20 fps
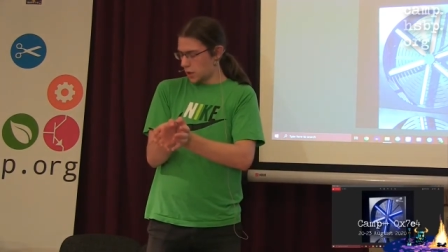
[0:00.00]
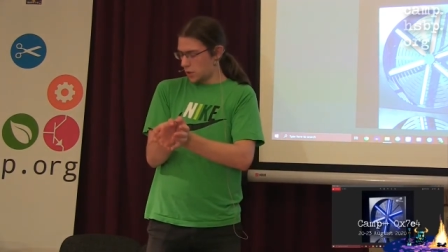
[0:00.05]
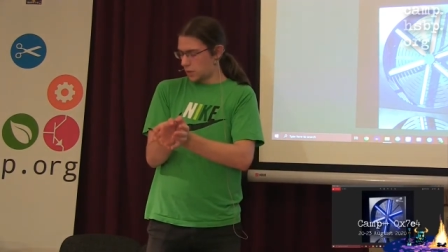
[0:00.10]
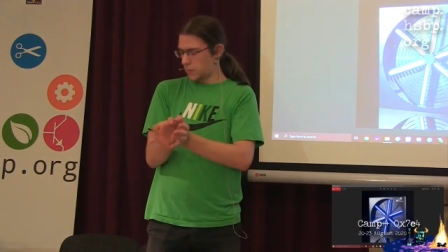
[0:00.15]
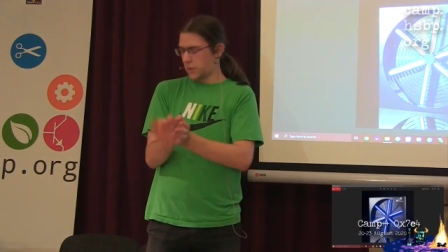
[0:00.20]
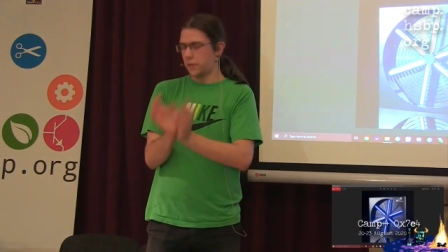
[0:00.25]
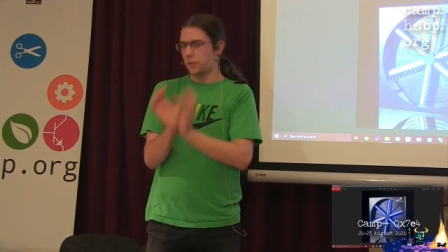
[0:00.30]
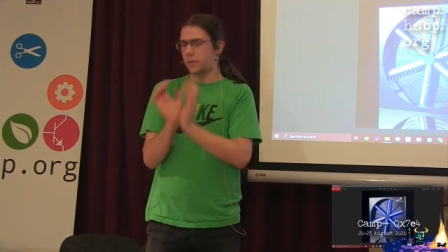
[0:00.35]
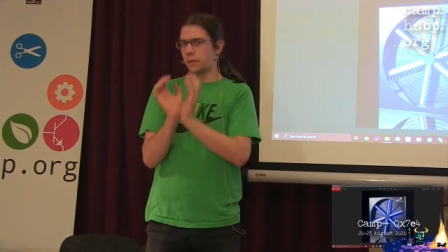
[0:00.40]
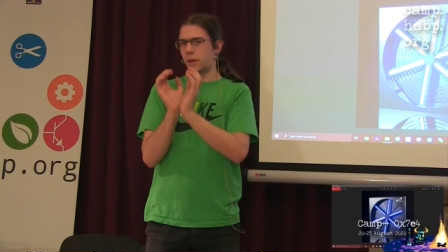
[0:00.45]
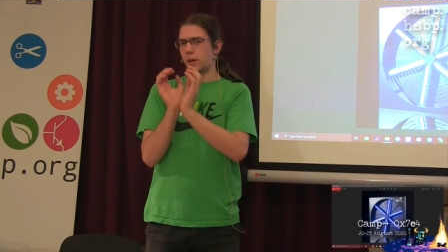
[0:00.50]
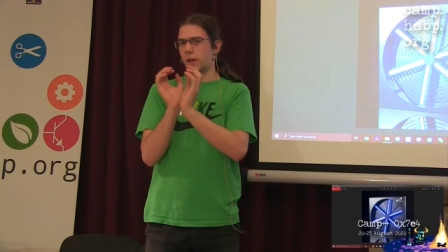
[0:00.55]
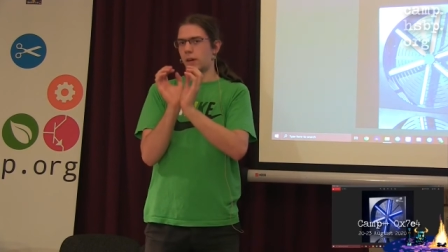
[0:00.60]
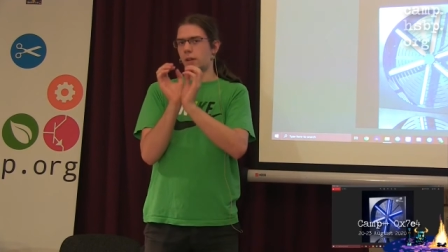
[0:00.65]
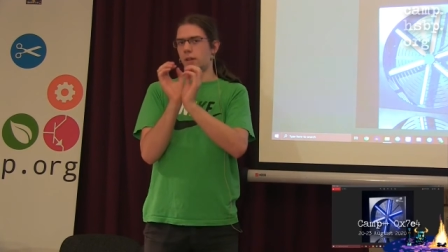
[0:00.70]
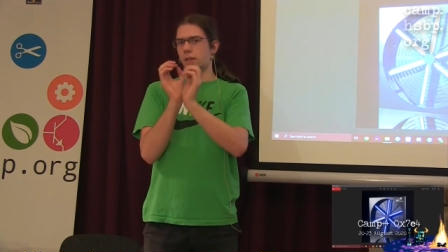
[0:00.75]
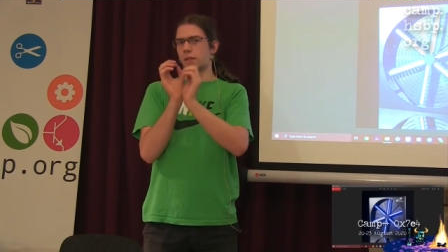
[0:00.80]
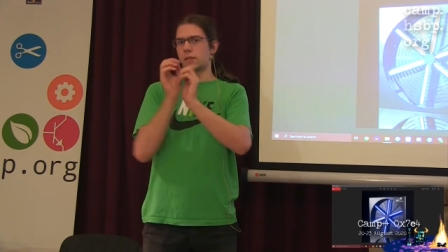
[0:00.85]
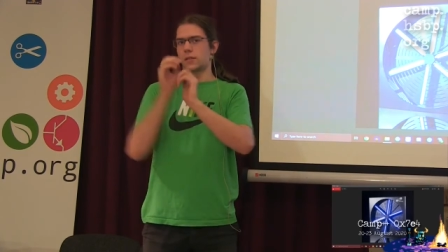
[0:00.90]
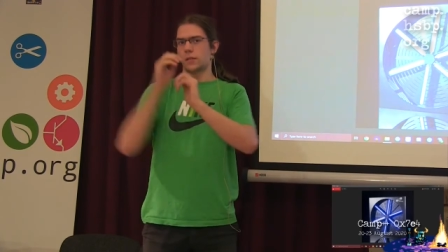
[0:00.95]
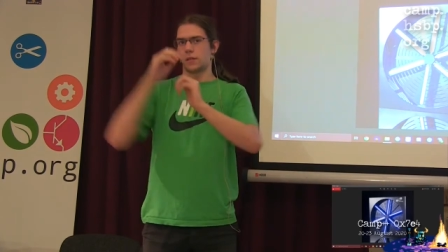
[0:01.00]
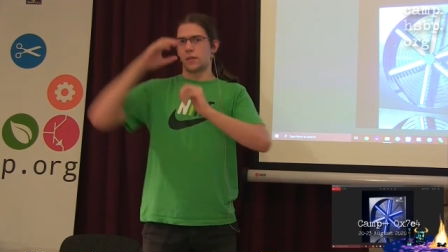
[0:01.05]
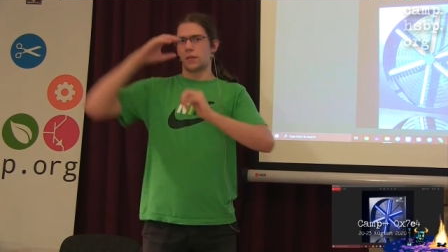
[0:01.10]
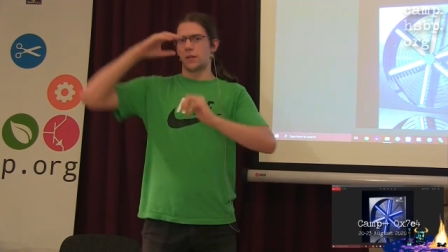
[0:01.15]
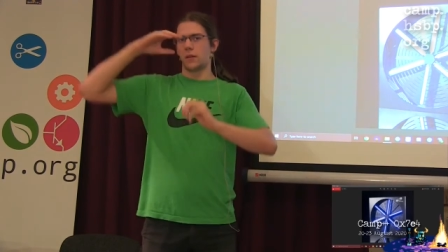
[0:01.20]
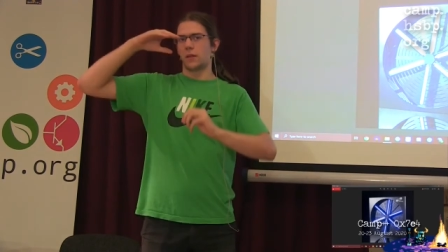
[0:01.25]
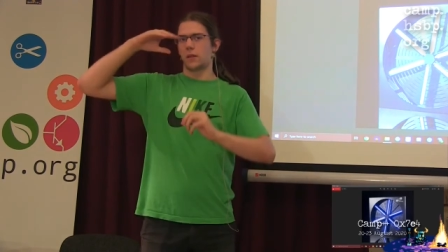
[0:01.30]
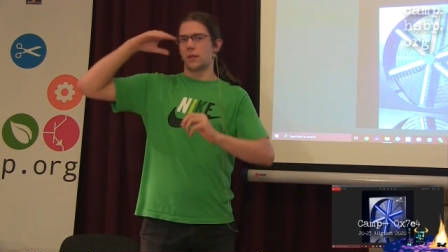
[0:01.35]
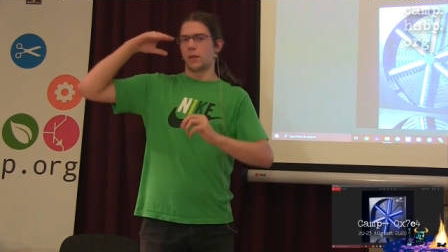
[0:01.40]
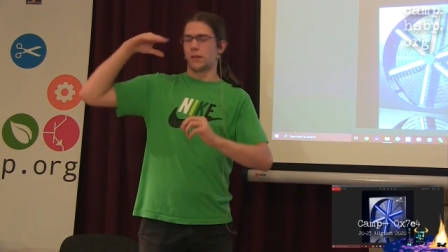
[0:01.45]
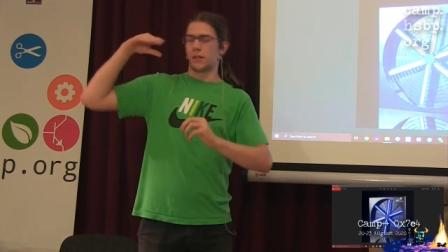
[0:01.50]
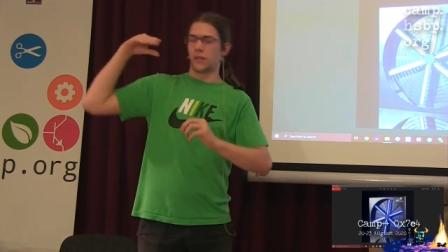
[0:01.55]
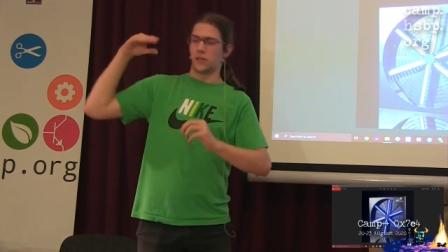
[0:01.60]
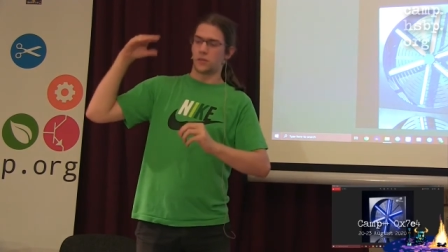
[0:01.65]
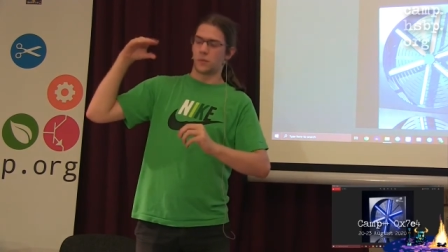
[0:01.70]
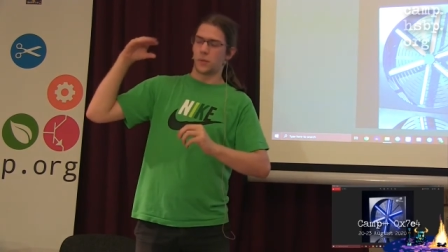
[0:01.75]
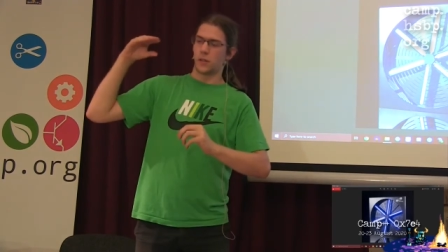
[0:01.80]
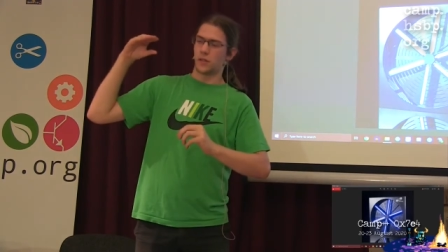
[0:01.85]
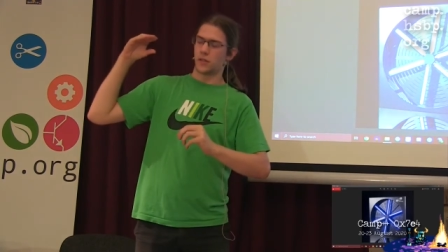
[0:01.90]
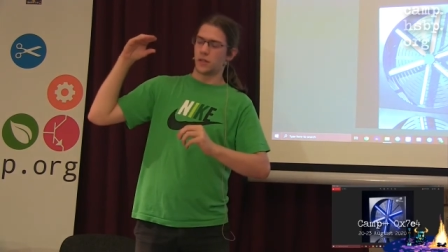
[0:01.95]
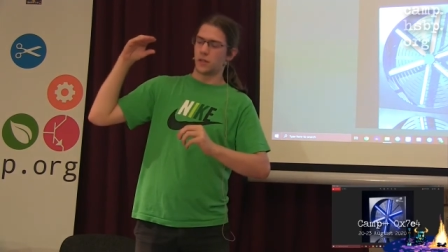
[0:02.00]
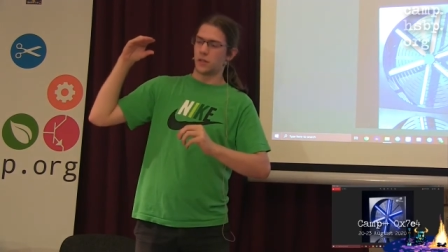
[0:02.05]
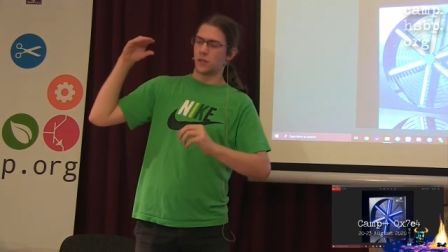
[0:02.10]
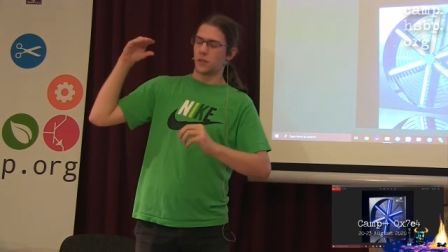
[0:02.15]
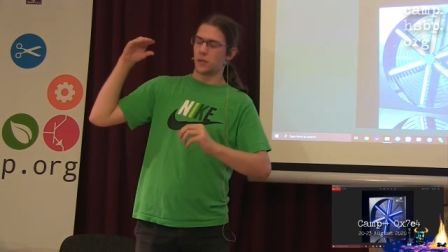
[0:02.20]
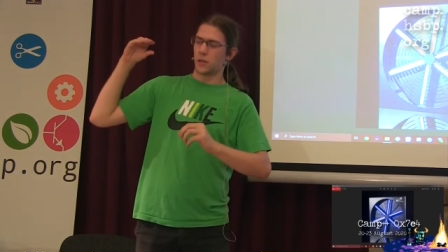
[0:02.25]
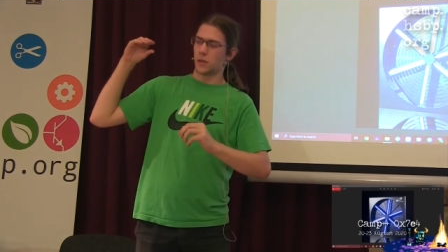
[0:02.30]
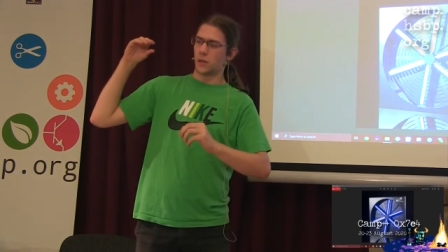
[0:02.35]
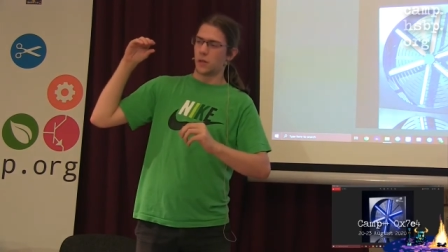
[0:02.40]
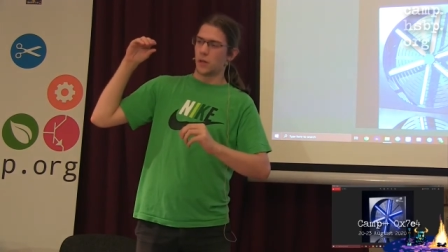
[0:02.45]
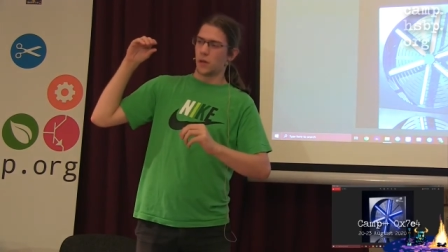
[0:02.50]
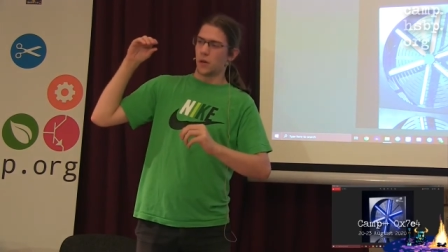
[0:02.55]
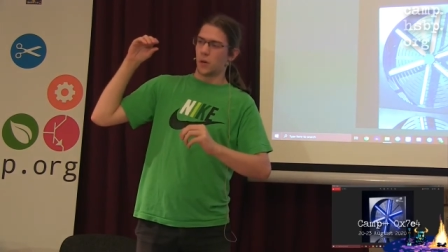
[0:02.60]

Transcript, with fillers: you will find this version